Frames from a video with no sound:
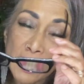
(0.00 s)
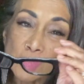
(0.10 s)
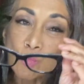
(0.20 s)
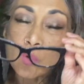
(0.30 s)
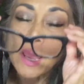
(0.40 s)

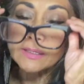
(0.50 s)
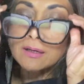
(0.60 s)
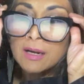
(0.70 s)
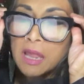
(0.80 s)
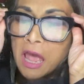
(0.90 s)
and
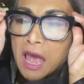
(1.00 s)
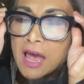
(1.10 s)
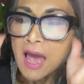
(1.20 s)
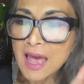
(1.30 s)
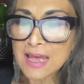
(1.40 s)
wider
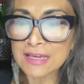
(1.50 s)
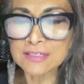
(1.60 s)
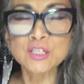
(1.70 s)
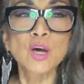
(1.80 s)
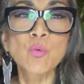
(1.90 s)

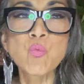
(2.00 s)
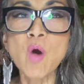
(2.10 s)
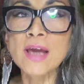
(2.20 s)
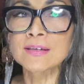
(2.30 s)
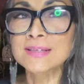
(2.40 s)
and
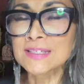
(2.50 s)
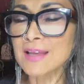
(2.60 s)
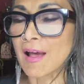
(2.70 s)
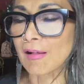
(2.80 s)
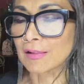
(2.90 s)
wider
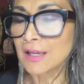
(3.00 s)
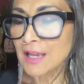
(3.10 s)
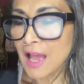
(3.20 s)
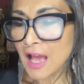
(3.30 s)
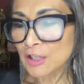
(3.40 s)
still.
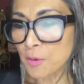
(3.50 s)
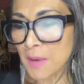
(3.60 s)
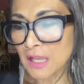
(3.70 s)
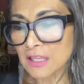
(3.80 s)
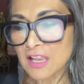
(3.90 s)
Hello,
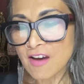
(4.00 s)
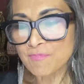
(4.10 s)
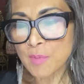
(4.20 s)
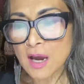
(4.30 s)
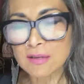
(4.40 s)
my love
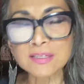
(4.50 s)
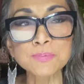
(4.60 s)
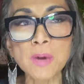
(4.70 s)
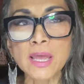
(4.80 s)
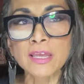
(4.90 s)
bugs,
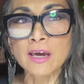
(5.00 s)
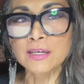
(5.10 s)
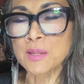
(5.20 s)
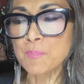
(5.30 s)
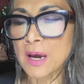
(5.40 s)
my
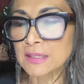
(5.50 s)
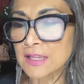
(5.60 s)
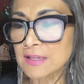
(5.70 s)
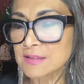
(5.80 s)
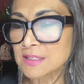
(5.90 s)
honey
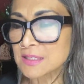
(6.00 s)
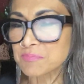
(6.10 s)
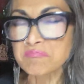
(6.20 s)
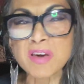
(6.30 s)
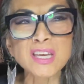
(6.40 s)
bunnies,
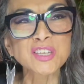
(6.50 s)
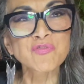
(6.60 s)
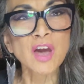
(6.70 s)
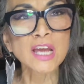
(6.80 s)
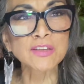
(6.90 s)
my
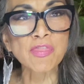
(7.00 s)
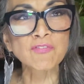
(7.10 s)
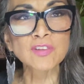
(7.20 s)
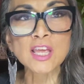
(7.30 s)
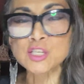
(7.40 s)
divine in the
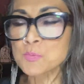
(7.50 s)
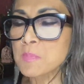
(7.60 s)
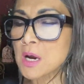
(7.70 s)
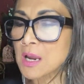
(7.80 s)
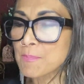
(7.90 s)
flesh,
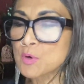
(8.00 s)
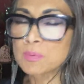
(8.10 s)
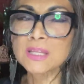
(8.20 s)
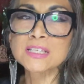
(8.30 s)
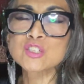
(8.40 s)
my
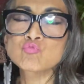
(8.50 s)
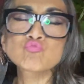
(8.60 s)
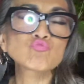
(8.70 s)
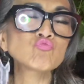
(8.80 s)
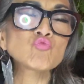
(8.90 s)
boobalaz.
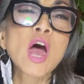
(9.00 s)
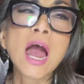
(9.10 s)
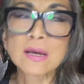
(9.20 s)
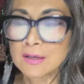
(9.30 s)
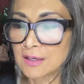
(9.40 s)
Mwah.
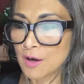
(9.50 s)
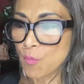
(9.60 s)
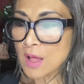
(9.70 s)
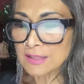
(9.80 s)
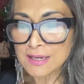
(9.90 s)

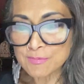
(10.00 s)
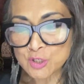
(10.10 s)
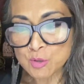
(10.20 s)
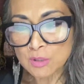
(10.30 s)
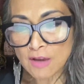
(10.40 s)
Welcome
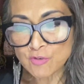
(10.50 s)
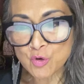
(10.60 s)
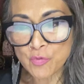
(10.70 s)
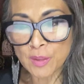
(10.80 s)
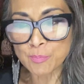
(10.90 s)
to Love,
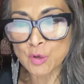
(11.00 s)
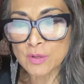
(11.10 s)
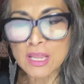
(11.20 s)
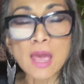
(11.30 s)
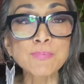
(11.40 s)
Truth, and
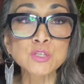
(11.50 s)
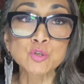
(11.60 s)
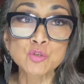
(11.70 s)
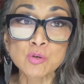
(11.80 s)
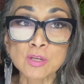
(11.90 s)
Beauty,
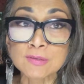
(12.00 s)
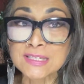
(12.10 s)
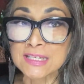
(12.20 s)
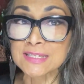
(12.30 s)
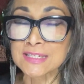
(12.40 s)
episode
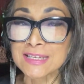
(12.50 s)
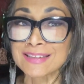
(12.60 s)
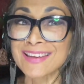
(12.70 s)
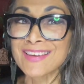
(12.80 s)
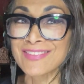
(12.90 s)
216.
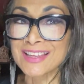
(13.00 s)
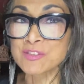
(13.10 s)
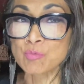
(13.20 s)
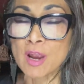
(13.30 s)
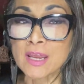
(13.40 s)
And
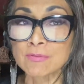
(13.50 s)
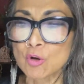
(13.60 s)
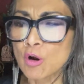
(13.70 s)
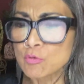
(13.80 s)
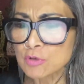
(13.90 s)
that's right.
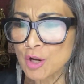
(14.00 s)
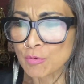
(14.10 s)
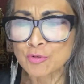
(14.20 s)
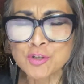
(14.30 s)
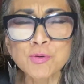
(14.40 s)
Oh, no,
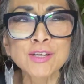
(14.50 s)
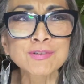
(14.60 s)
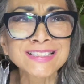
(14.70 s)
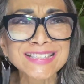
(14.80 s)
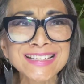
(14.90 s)

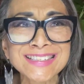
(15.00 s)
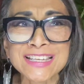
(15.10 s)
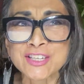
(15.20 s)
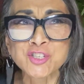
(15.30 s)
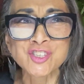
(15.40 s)

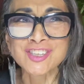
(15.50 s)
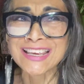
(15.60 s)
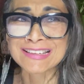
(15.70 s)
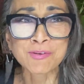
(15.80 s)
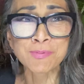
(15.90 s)
260.
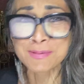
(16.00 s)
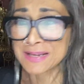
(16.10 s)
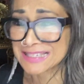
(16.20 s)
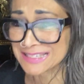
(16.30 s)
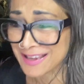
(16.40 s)
Shit. What am
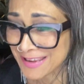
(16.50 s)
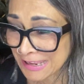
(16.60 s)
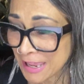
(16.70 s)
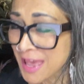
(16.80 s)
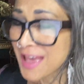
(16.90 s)
I
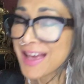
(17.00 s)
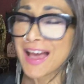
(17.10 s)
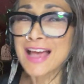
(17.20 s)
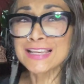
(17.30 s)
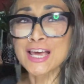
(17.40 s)
saying?
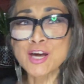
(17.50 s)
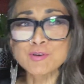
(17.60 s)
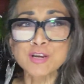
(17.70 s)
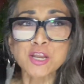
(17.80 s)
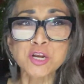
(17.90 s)

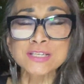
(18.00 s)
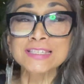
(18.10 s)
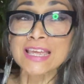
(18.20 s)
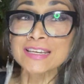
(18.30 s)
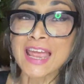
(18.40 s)
Hello, nurse.
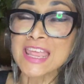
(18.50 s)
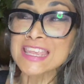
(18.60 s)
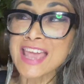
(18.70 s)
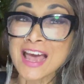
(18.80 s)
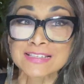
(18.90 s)
And
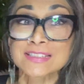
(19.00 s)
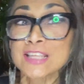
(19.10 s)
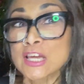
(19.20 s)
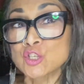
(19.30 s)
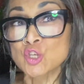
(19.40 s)
yes,
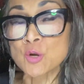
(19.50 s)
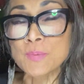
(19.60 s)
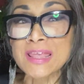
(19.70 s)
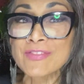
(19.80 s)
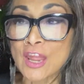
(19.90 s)
that
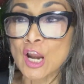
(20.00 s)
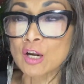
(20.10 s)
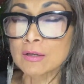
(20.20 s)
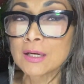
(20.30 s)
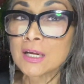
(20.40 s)
chirping there,